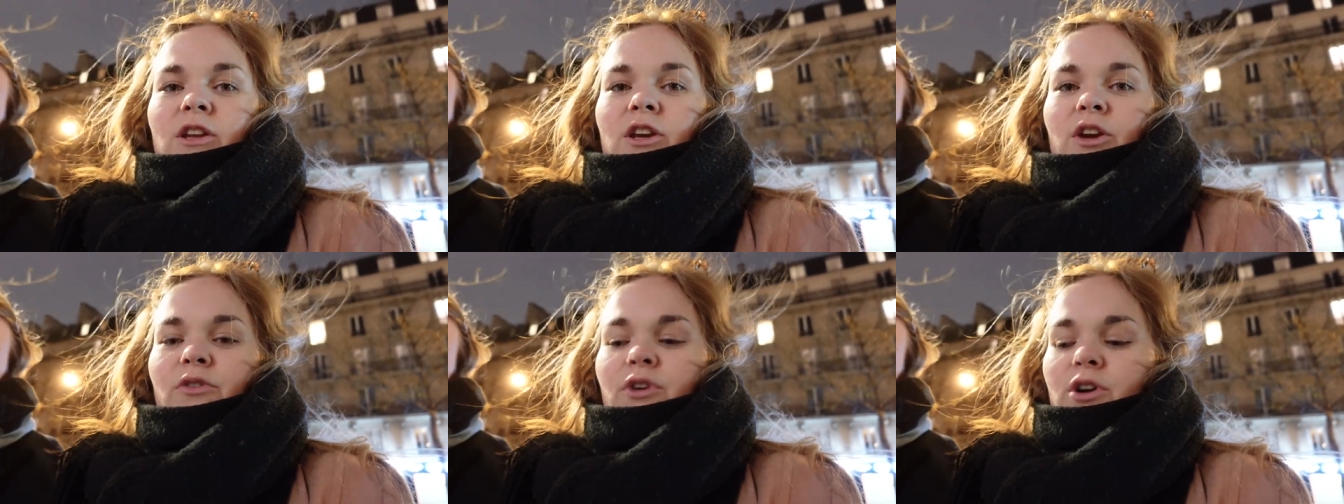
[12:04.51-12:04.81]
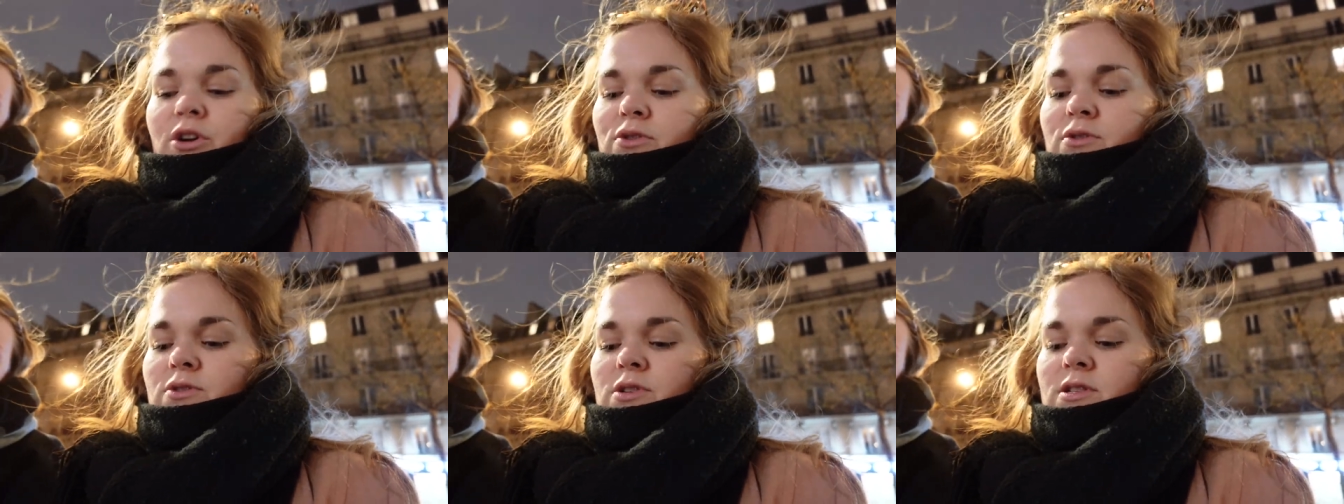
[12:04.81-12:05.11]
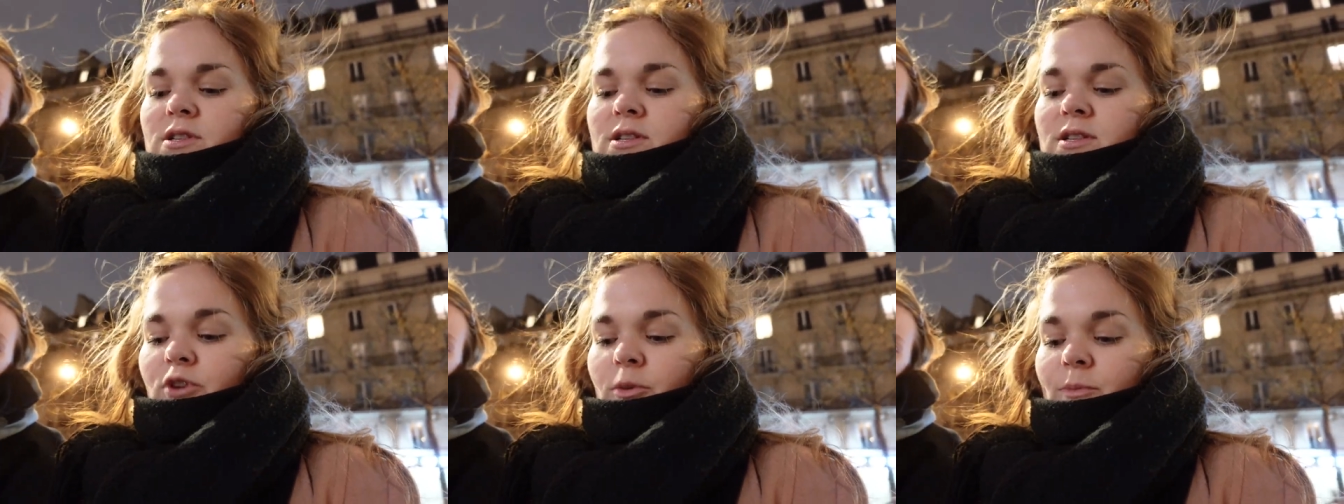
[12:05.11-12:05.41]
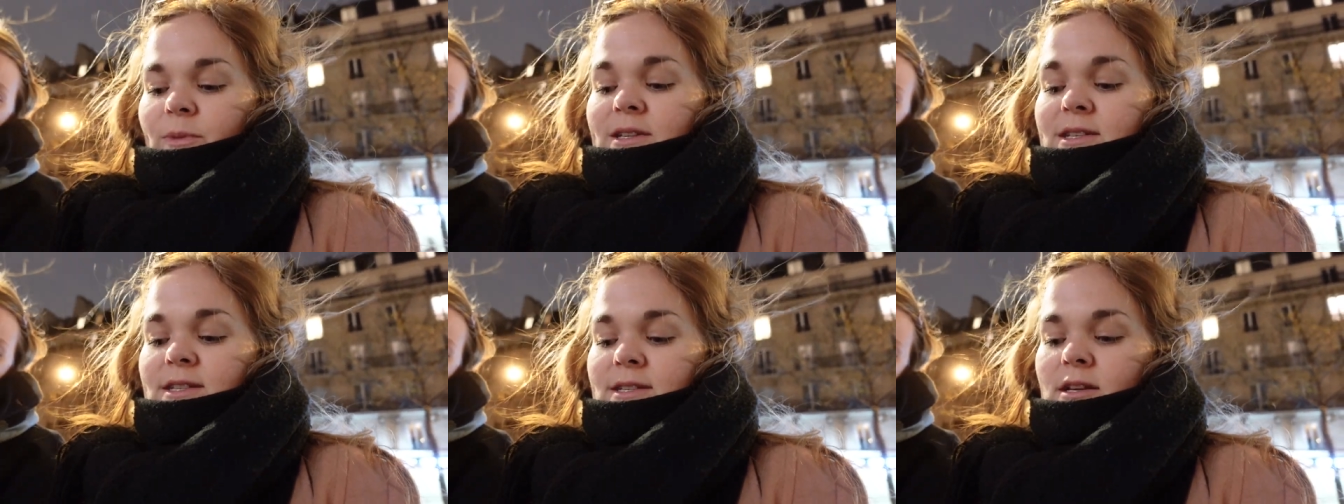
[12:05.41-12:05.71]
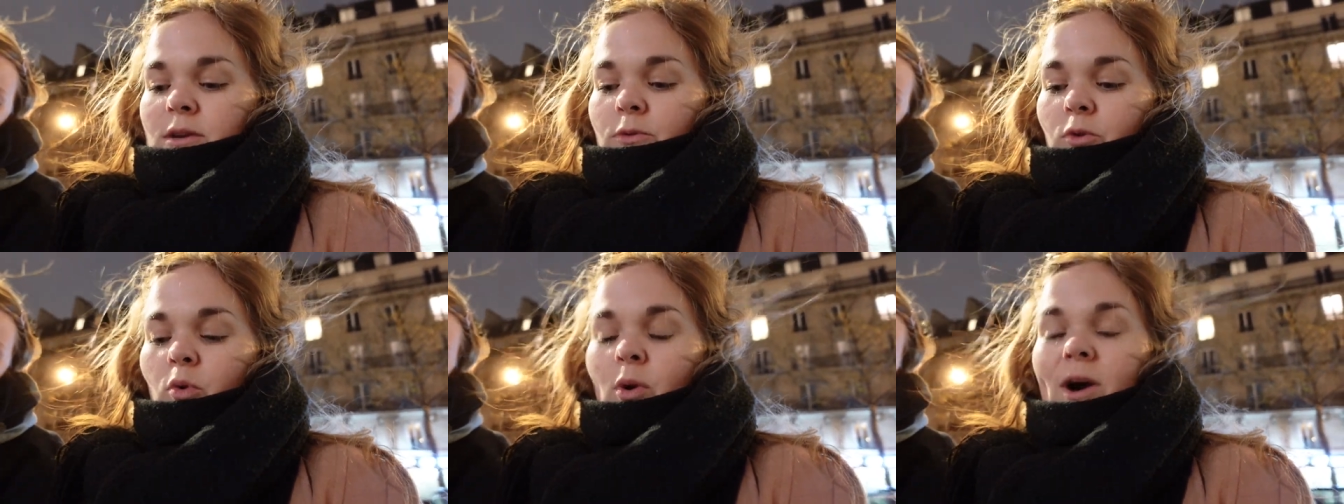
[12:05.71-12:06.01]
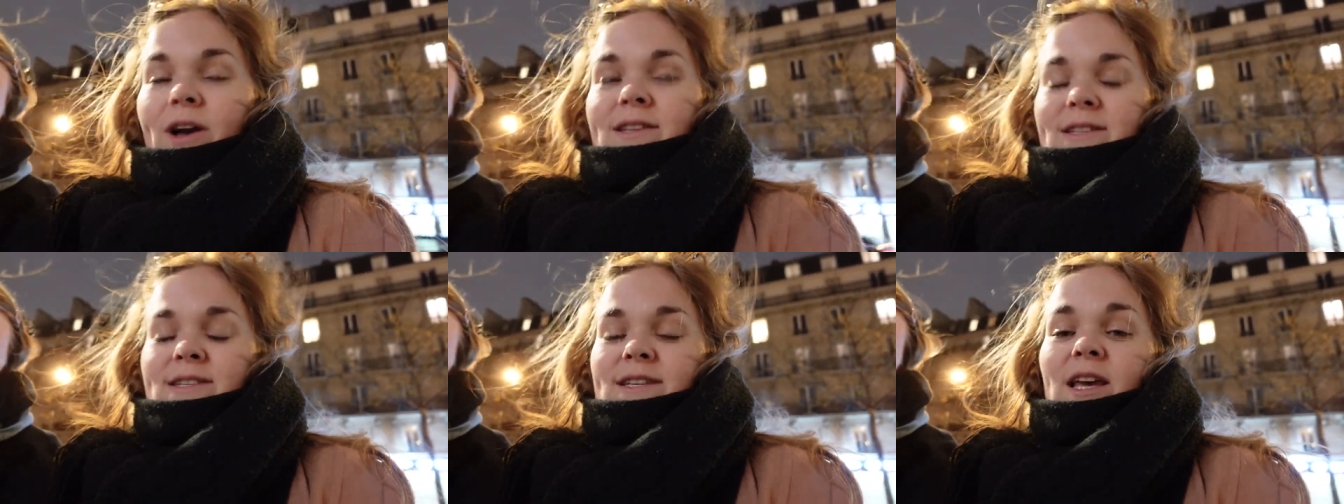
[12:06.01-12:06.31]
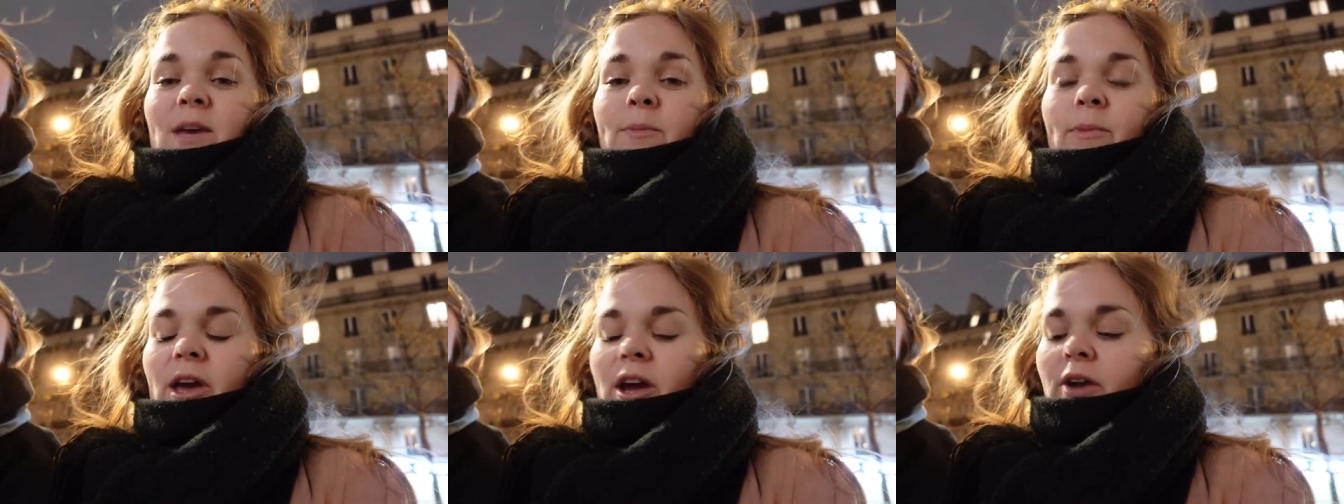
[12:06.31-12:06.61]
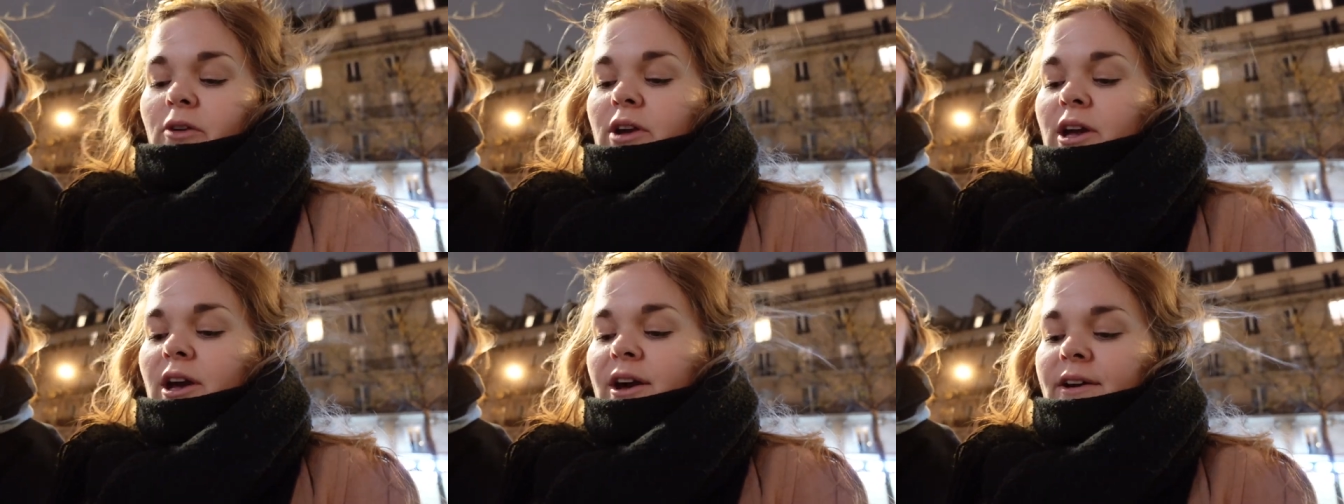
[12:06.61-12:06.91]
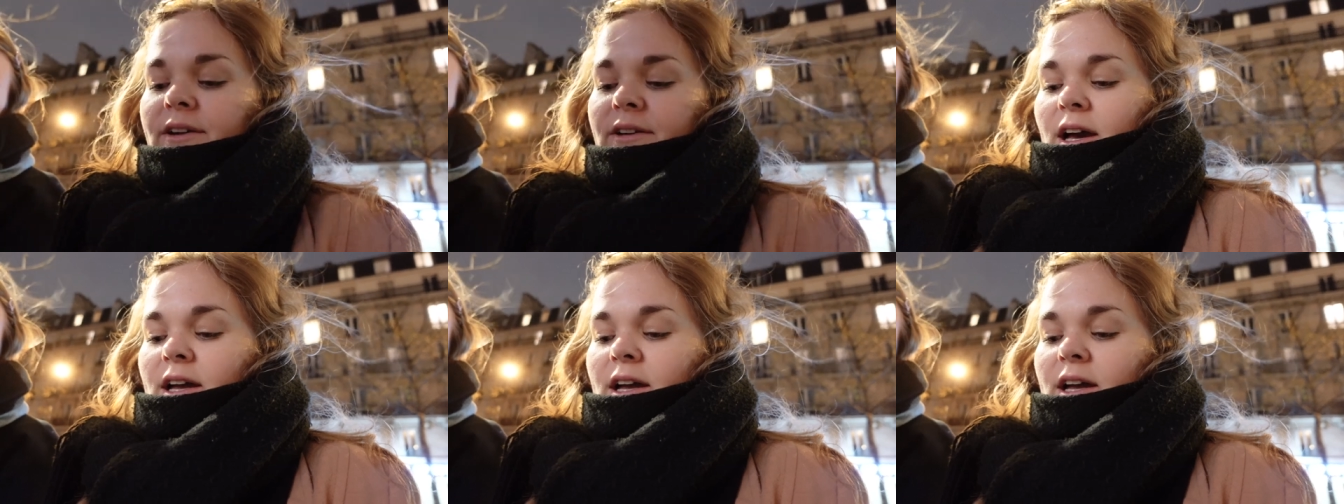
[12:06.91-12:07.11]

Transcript: euros from this quite same area,